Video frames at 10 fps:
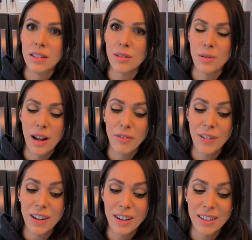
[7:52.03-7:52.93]
So I
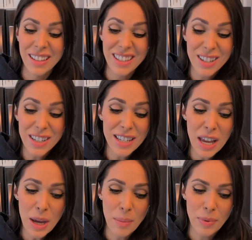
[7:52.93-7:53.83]
figure it's a good
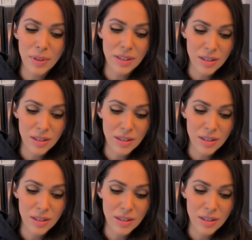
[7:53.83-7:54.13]
tip.